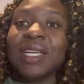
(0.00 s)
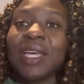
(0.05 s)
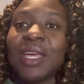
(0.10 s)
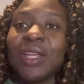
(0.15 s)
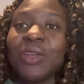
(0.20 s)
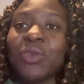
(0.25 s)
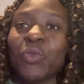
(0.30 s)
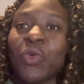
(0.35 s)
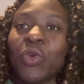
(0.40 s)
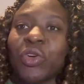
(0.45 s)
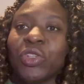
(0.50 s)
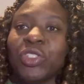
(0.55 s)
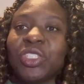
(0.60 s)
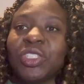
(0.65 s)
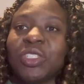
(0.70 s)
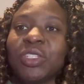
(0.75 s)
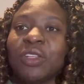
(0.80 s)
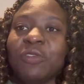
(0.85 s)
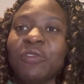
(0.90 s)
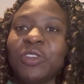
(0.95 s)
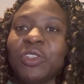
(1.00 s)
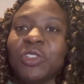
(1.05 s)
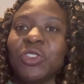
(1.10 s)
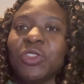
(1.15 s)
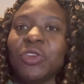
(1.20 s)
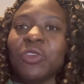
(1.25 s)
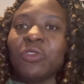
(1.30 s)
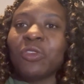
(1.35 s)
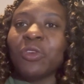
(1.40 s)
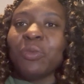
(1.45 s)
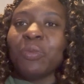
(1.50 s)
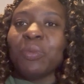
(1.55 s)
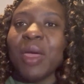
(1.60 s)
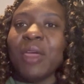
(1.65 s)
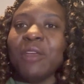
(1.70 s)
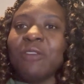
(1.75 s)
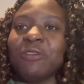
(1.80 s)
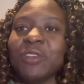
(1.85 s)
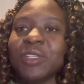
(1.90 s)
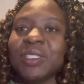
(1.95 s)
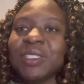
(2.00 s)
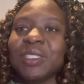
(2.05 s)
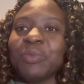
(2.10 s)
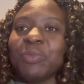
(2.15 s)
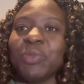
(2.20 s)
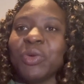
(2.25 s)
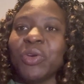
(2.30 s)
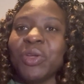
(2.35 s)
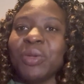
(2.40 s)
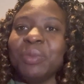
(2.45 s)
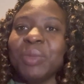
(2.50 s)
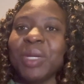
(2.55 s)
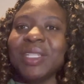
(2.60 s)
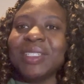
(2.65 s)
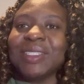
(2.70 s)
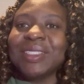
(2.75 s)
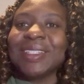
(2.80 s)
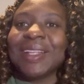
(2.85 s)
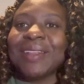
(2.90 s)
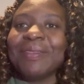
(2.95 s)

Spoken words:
and watch the video from my first appointment.